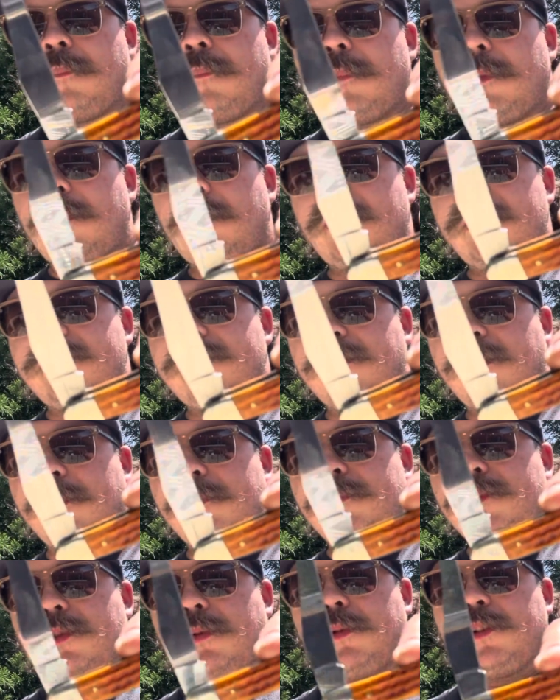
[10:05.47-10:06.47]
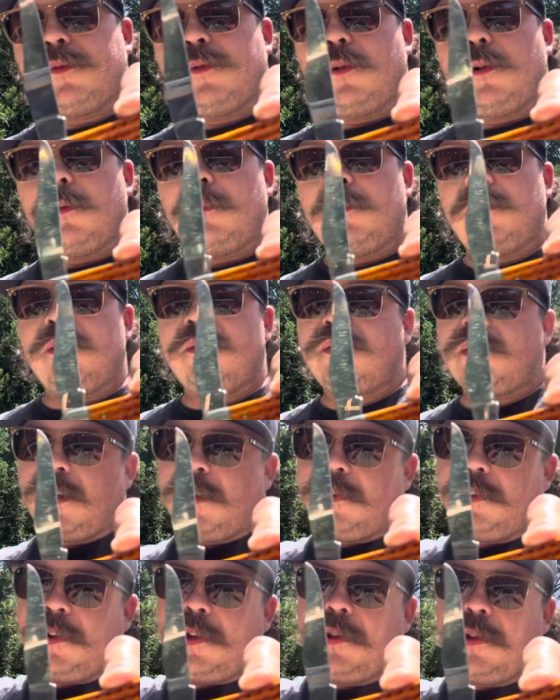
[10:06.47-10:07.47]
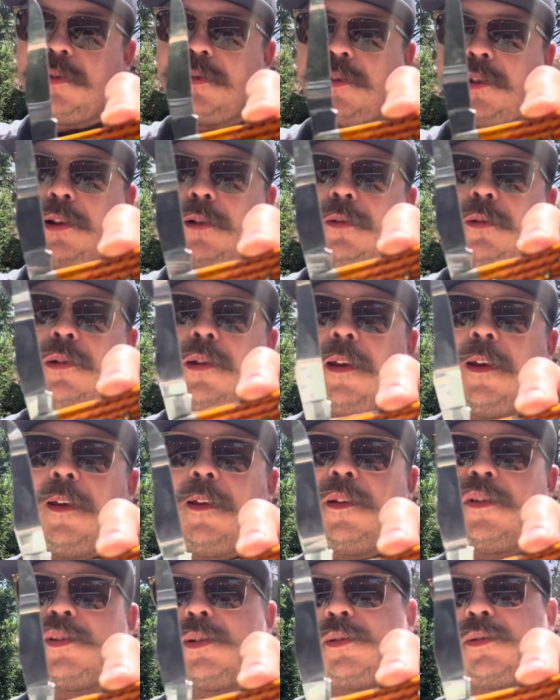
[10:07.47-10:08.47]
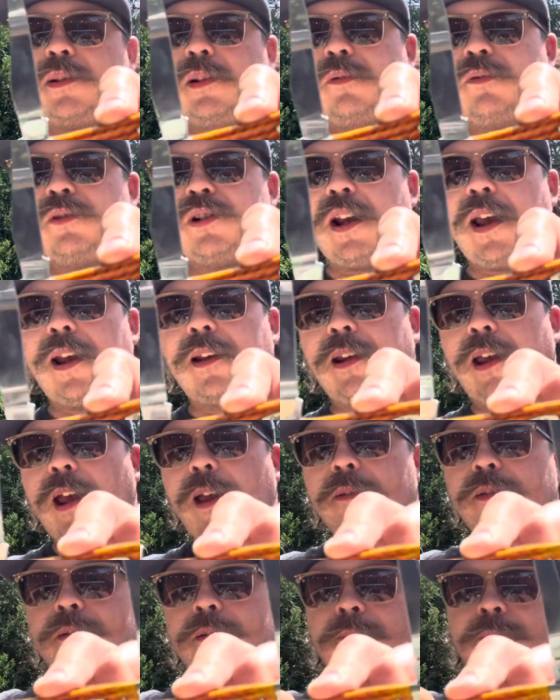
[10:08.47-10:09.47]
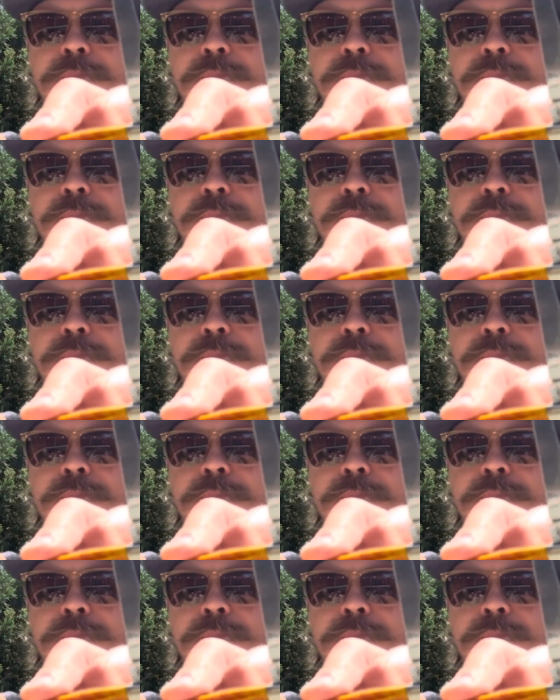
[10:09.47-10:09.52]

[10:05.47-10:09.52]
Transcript: 3 slip joints for them. You've seen the other 2. It's those 2 jackknives.